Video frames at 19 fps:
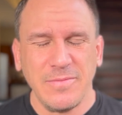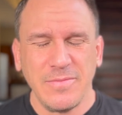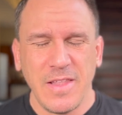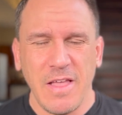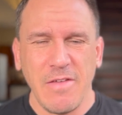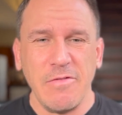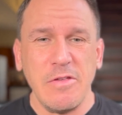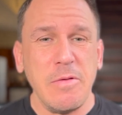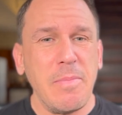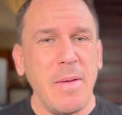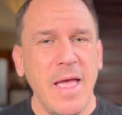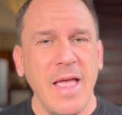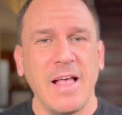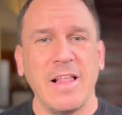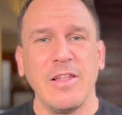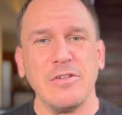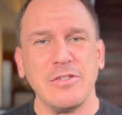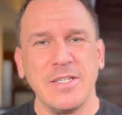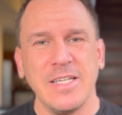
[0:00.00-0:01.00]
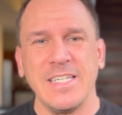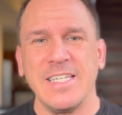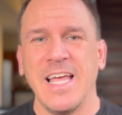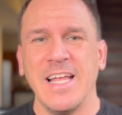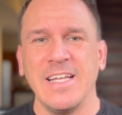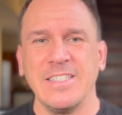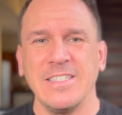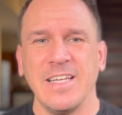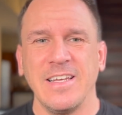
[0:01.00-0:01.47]
if you pay close
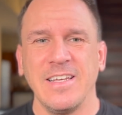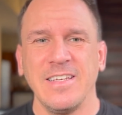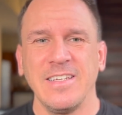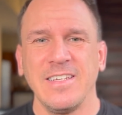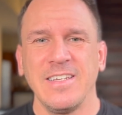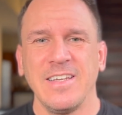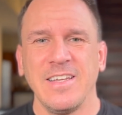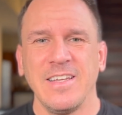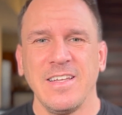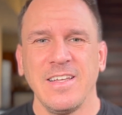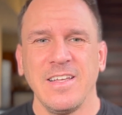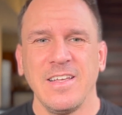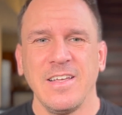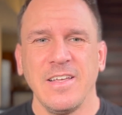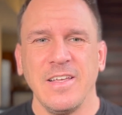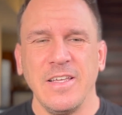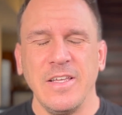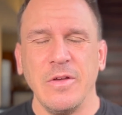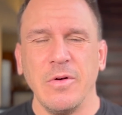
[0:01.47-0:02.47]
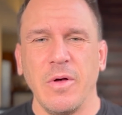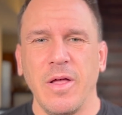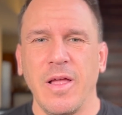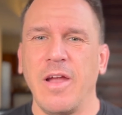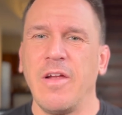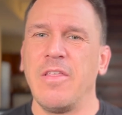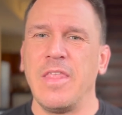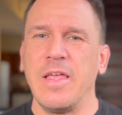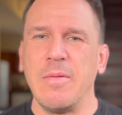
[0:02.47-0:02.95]
attention, you will
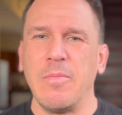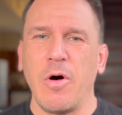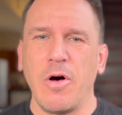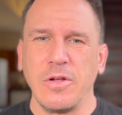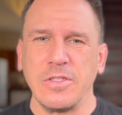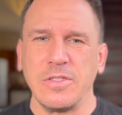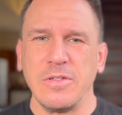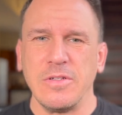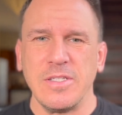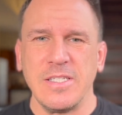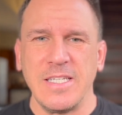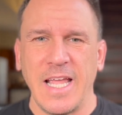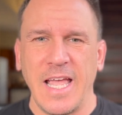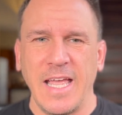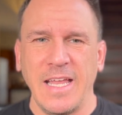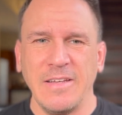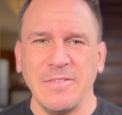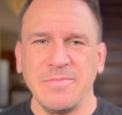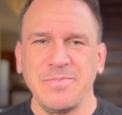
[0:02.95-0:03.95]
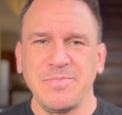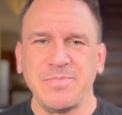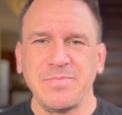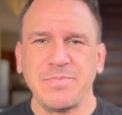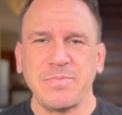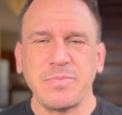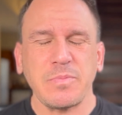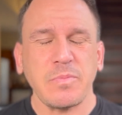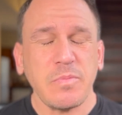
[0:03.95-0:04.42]
hear them also state,
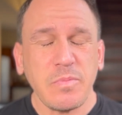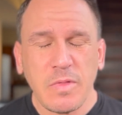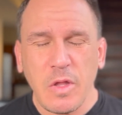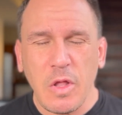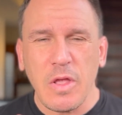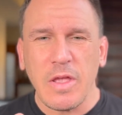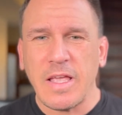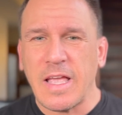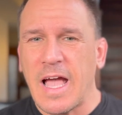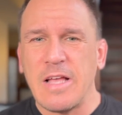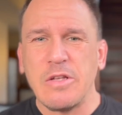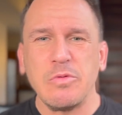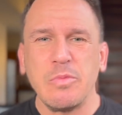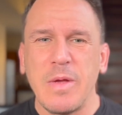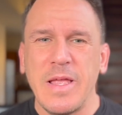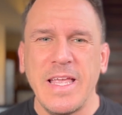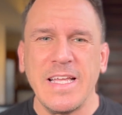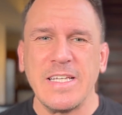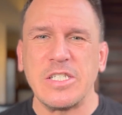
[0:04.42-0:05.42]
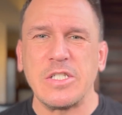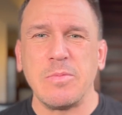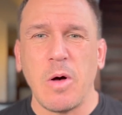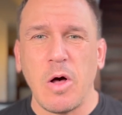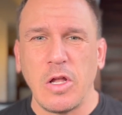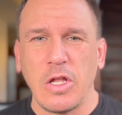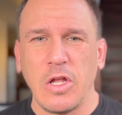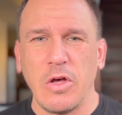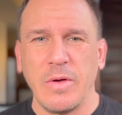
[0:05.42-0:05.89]
guys, we get
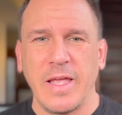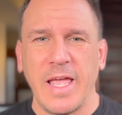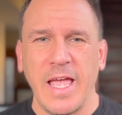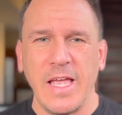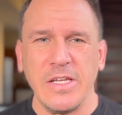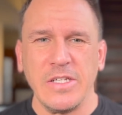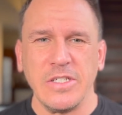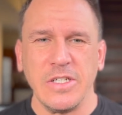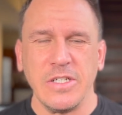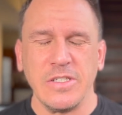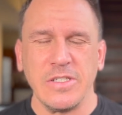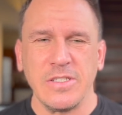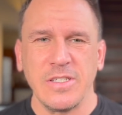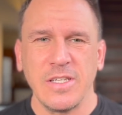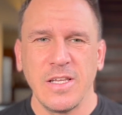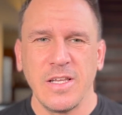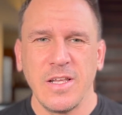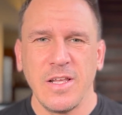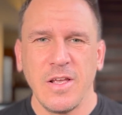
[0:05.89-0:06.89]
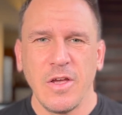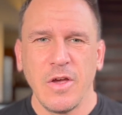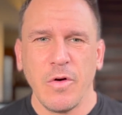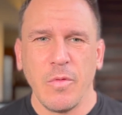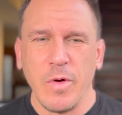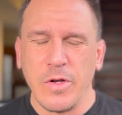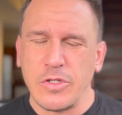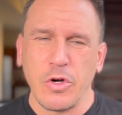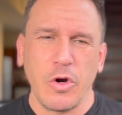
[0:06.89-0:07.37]
small locations,
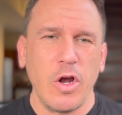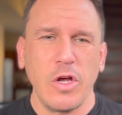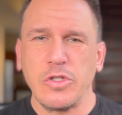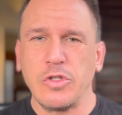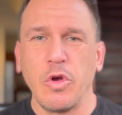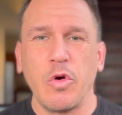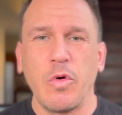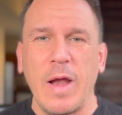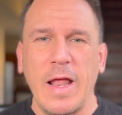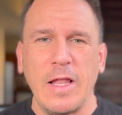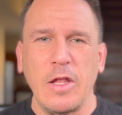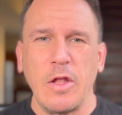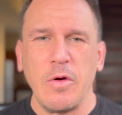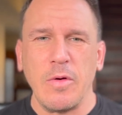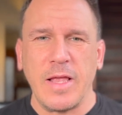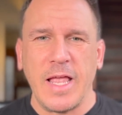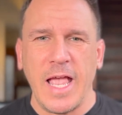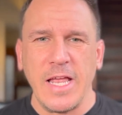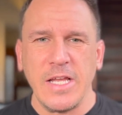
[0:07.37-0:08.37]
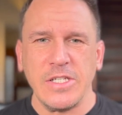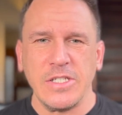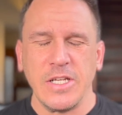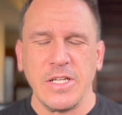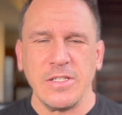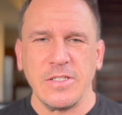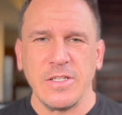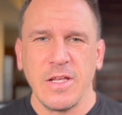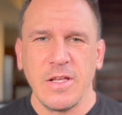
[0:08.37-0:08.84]
which are also great
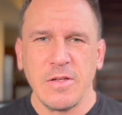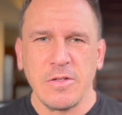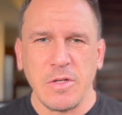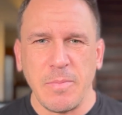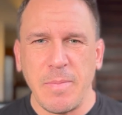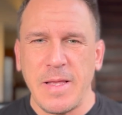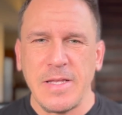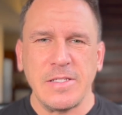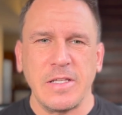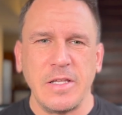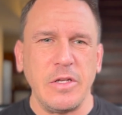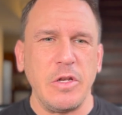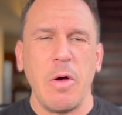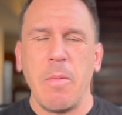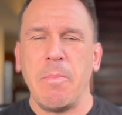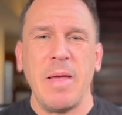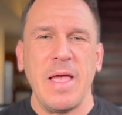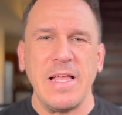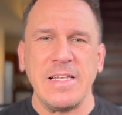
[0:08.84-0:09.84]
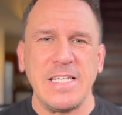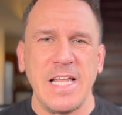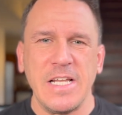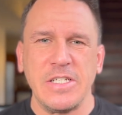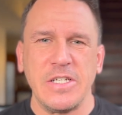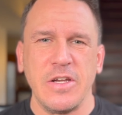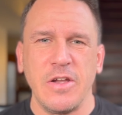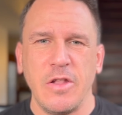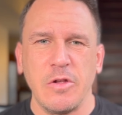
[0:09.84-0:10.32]
locations so basically, don't pay
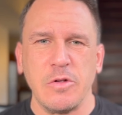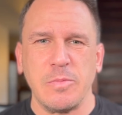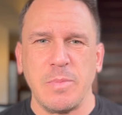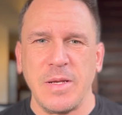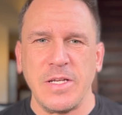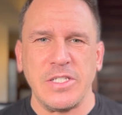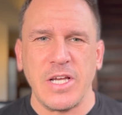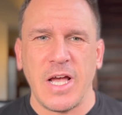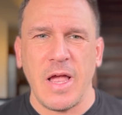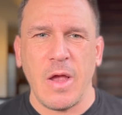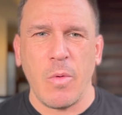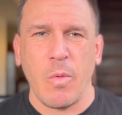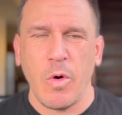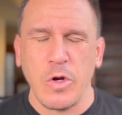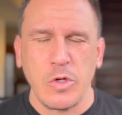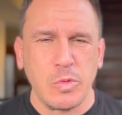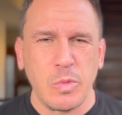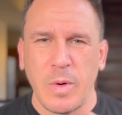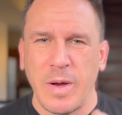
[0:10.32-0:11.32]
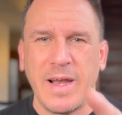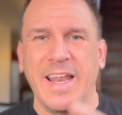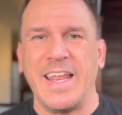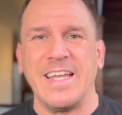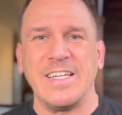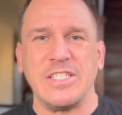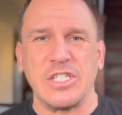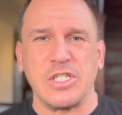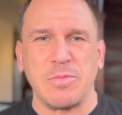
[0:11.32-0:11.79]
attention to those big giant words. We're going
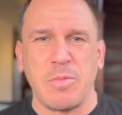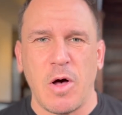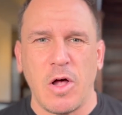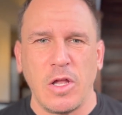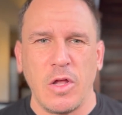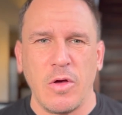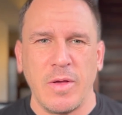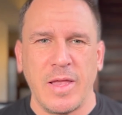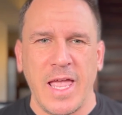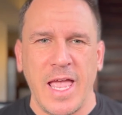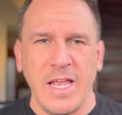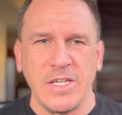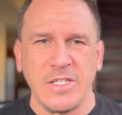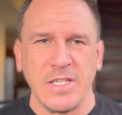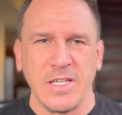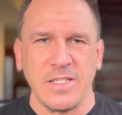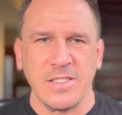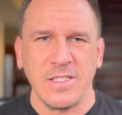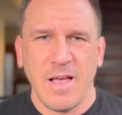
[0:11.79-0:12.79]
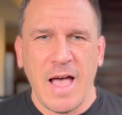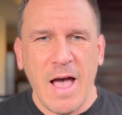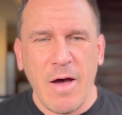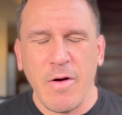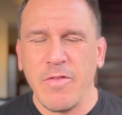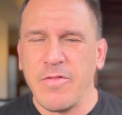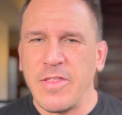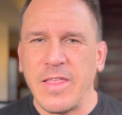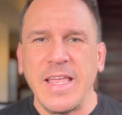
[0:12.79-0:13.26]
to get you small locations.
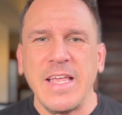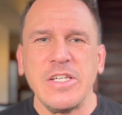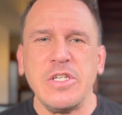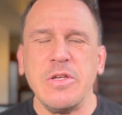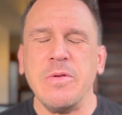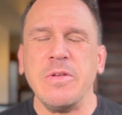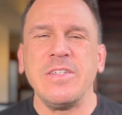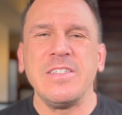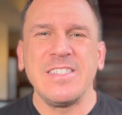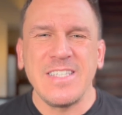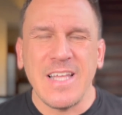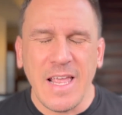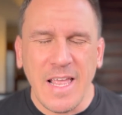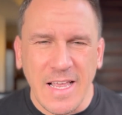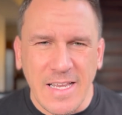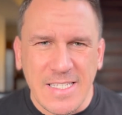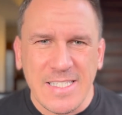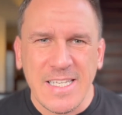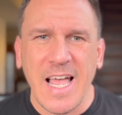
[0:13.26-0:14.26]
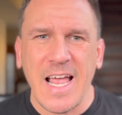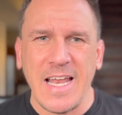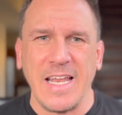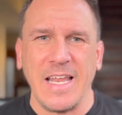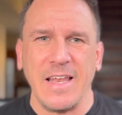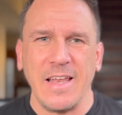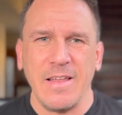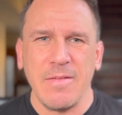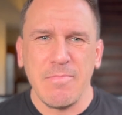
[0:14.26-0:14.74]
However, they get you
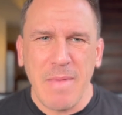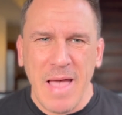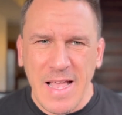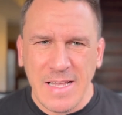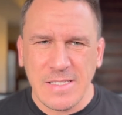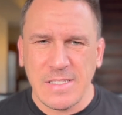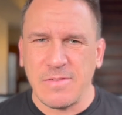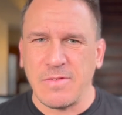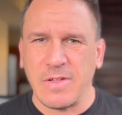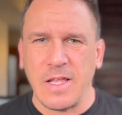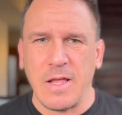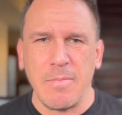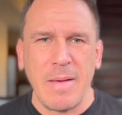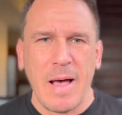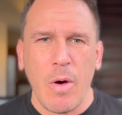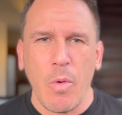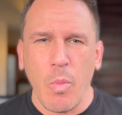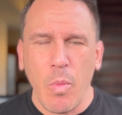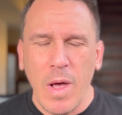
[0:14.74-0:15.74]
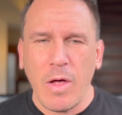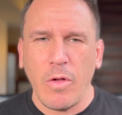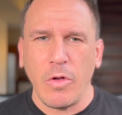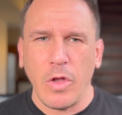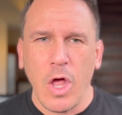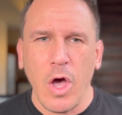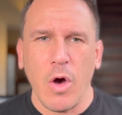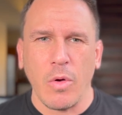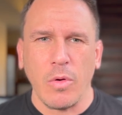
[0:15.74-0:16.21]
excited massively about well
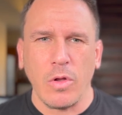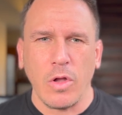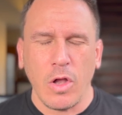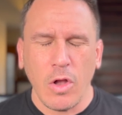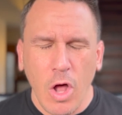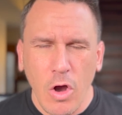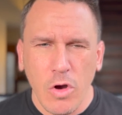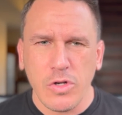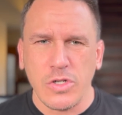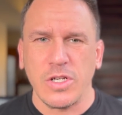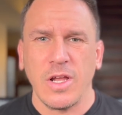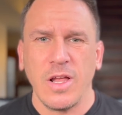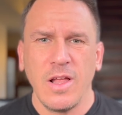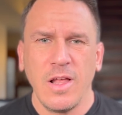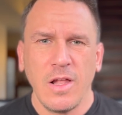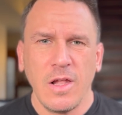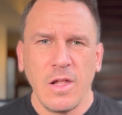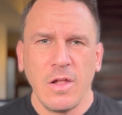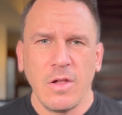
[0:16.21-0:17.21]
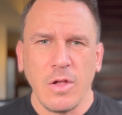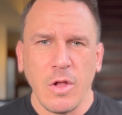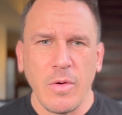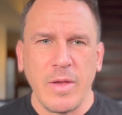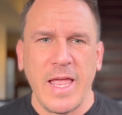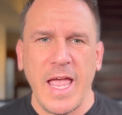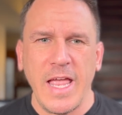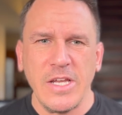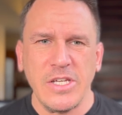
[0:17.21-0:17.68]
known large
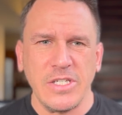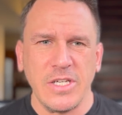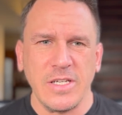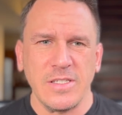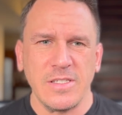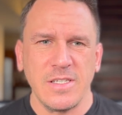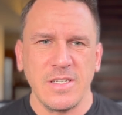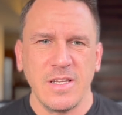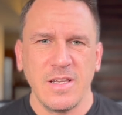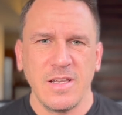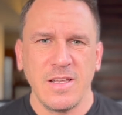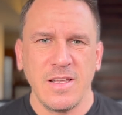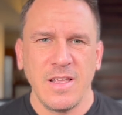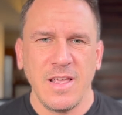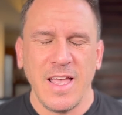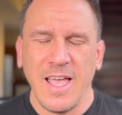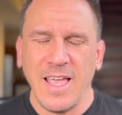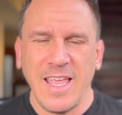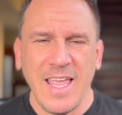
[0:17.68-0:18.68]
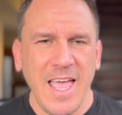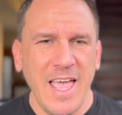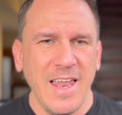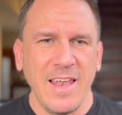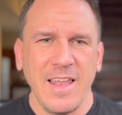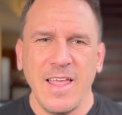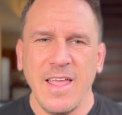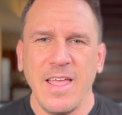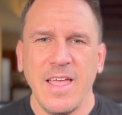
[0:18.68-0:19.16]
locations.
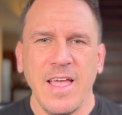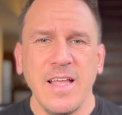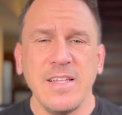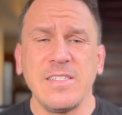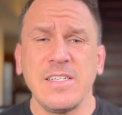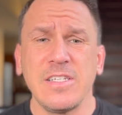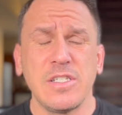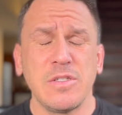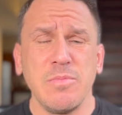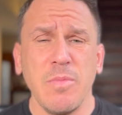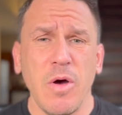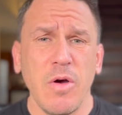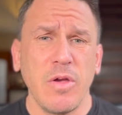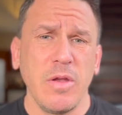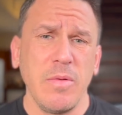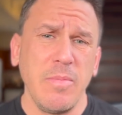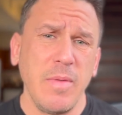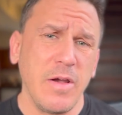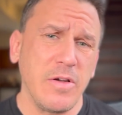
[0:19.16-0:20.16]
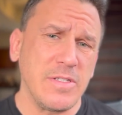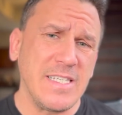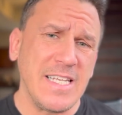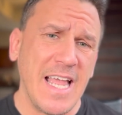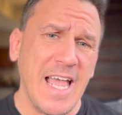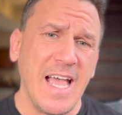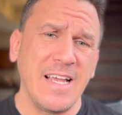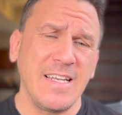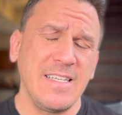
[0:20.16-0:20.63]
Again, it's a smoke and mirrors
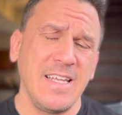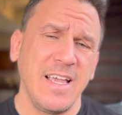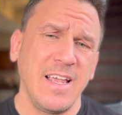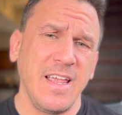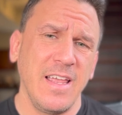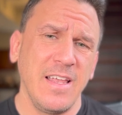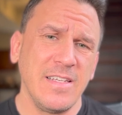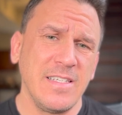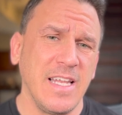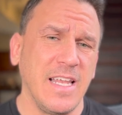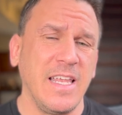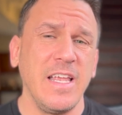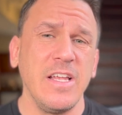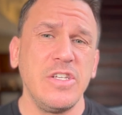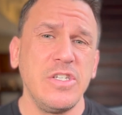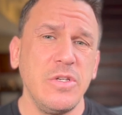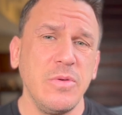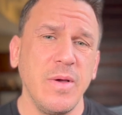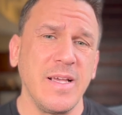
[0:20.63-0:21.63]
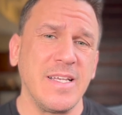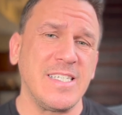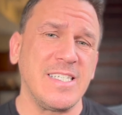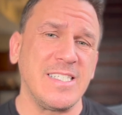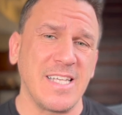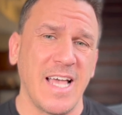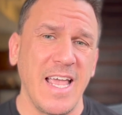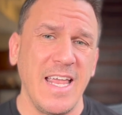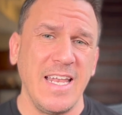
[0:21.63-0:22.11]
tactic to get you
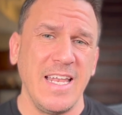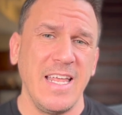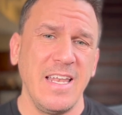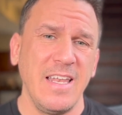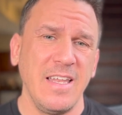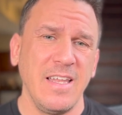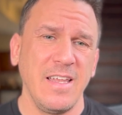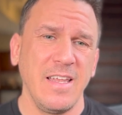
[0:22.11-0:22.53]
excited,